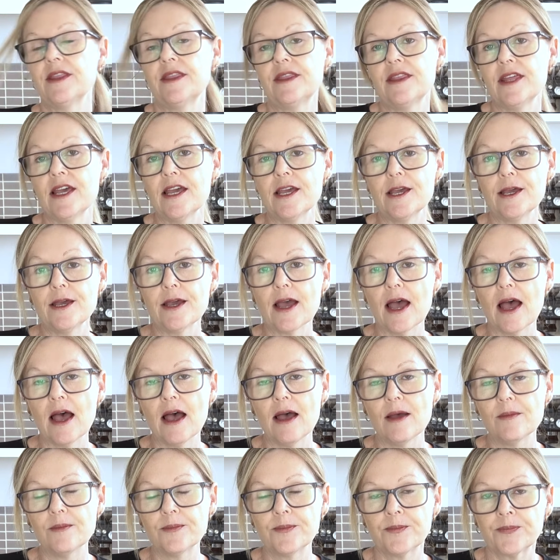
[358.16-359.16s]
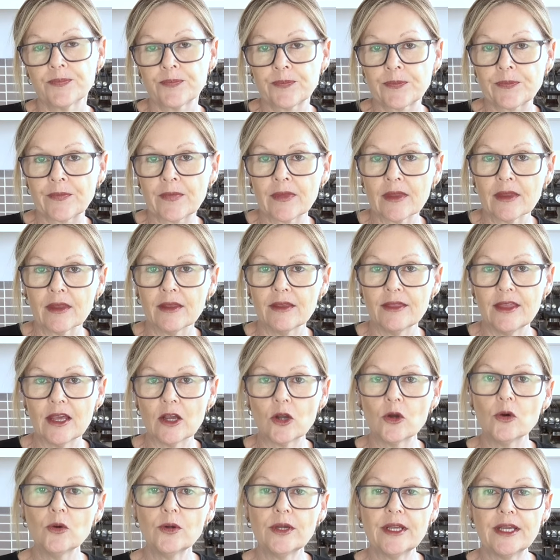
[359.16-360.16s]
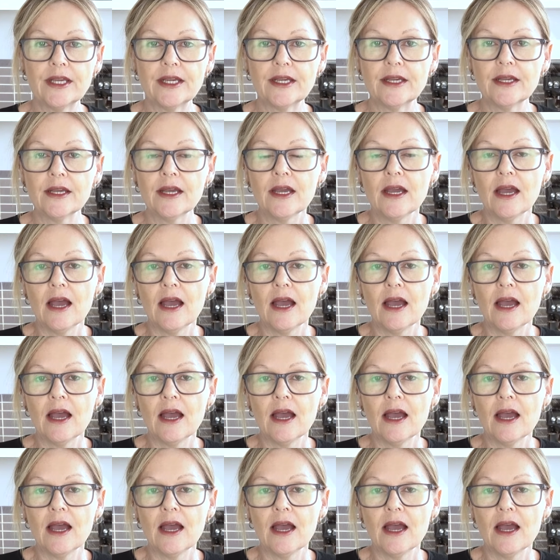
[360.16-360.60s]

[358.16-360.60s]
their cooking,